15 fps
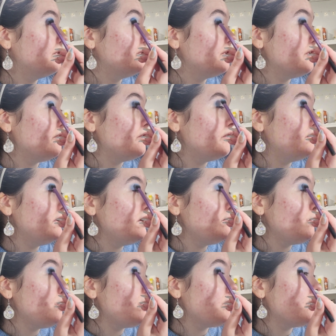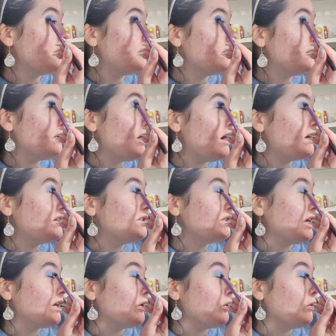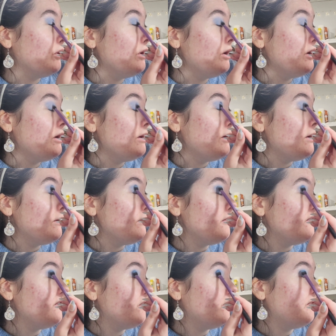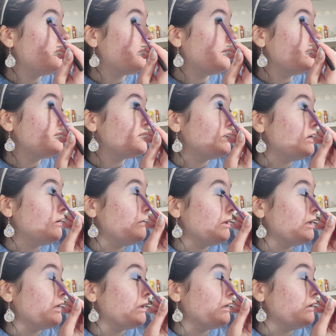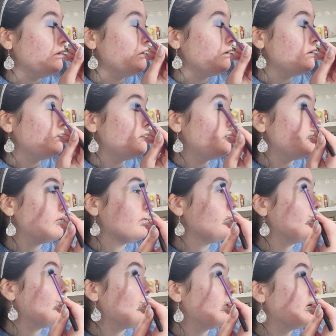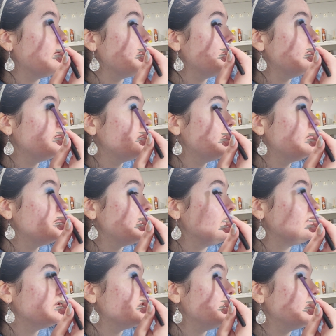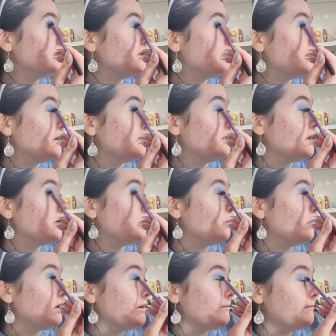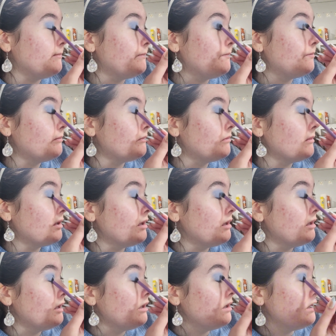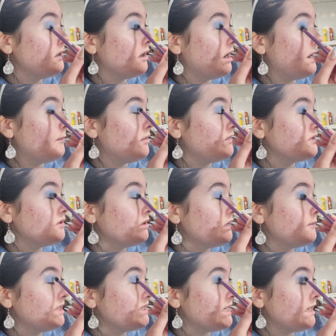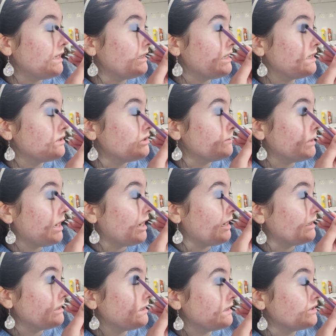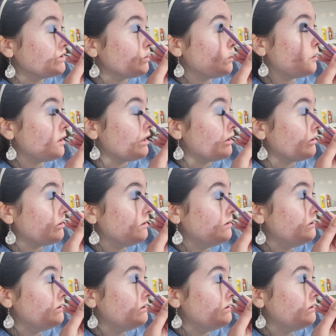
If you need more eyeshadow, feel free to go in with more until you get the pigment that you want. I'm also going to be taking that to my eyelid as well.